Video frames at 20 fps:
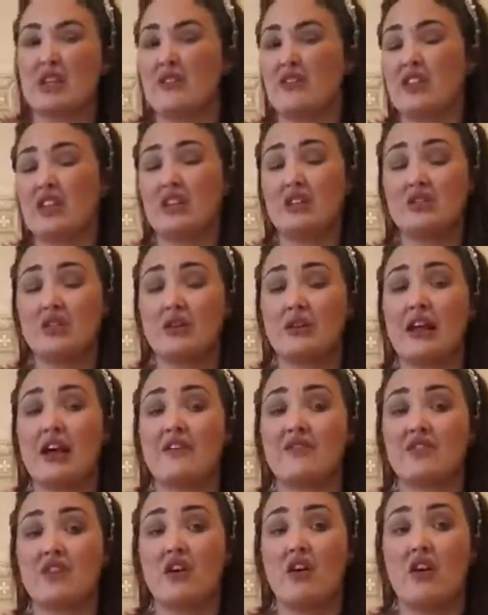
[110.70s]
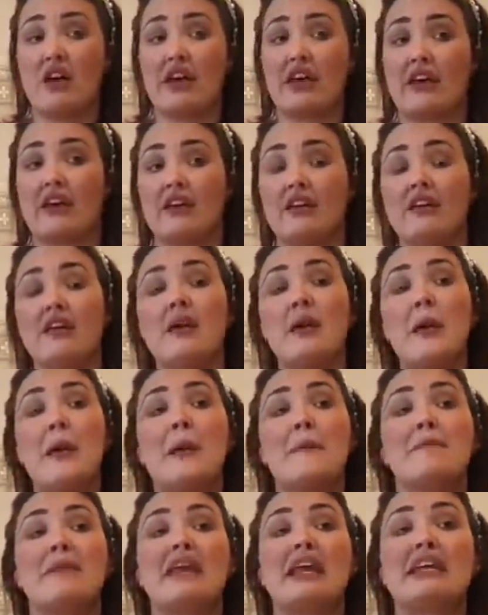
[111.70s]
over that you don't have to iron,
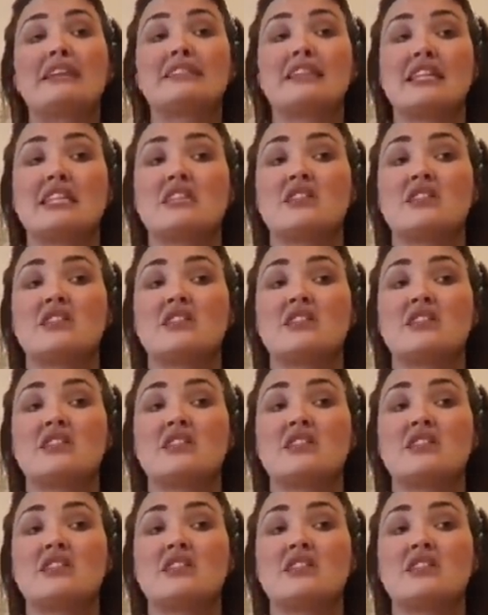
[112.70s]
but it isn't.